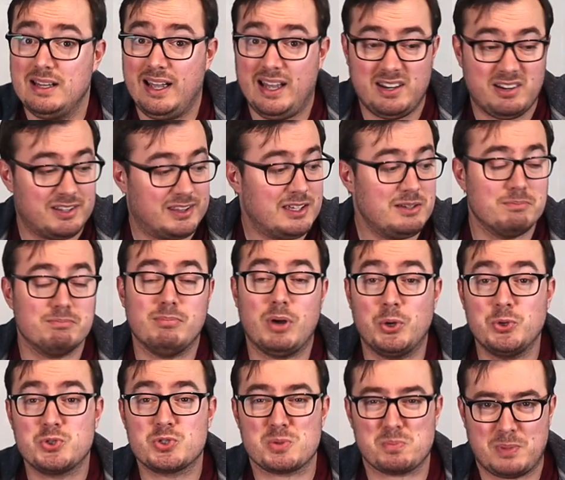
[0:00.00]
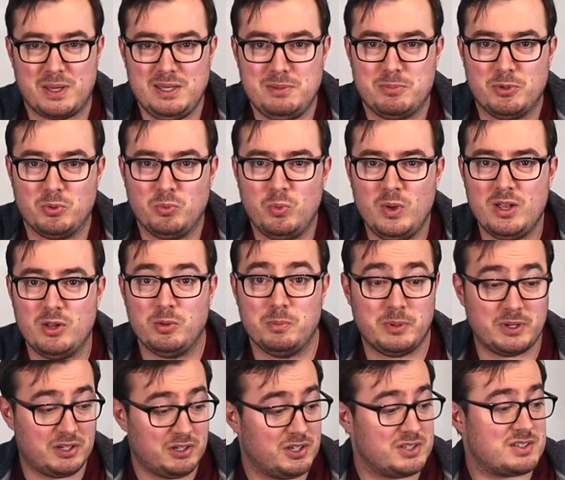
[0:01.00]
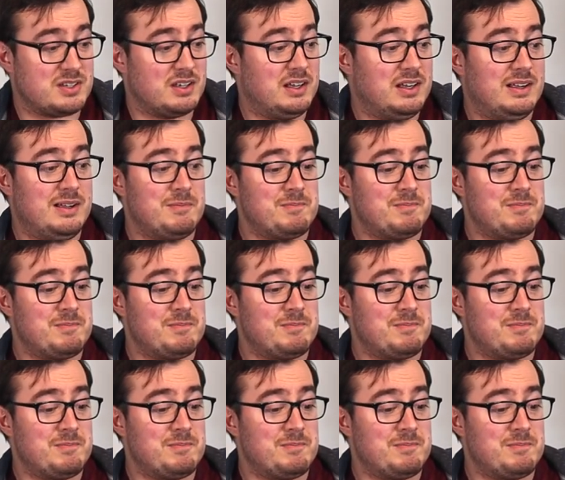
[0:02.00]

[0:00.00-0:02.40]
And I think most people will, because